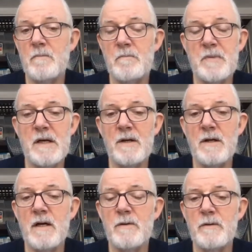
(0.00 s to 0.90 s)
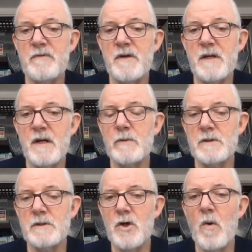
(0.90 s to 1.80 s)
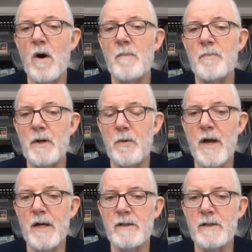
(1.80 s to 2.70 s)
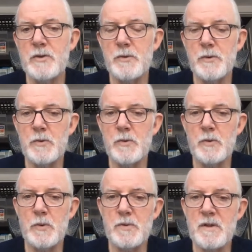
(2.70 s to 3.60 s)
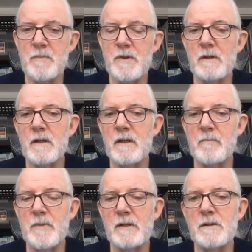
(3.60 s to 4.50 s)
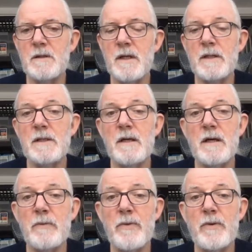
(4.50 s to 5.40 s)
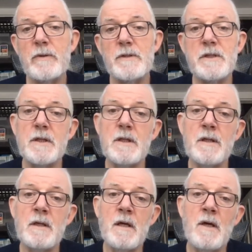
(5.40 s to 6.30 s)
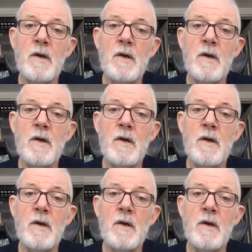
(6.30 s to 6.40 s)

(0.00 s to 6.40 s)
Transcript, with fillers: beyond 100 feet, I would go up a grade to something like Belden 9913